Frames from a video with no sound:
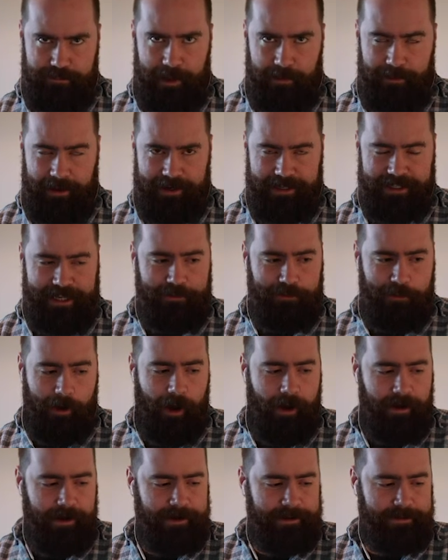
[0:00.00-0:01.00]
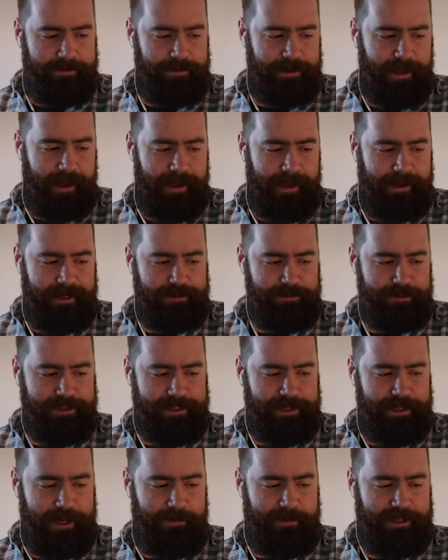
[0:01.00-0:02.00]
I'm not going to say wrong,
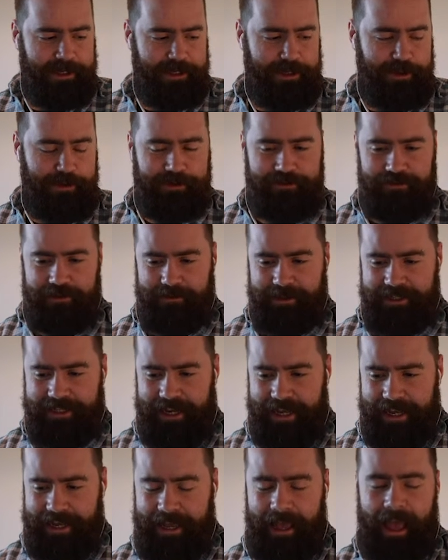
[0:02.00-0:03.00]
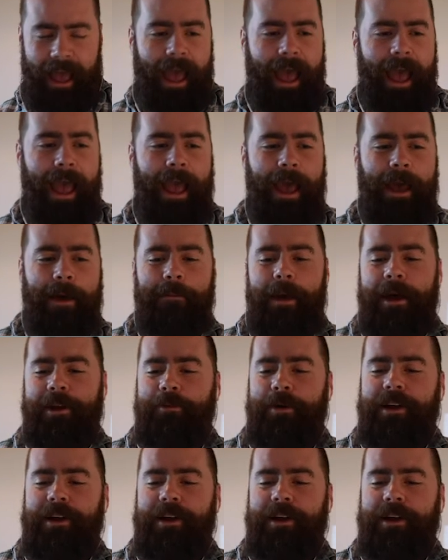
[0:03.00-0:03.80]
because it was a useful mistake,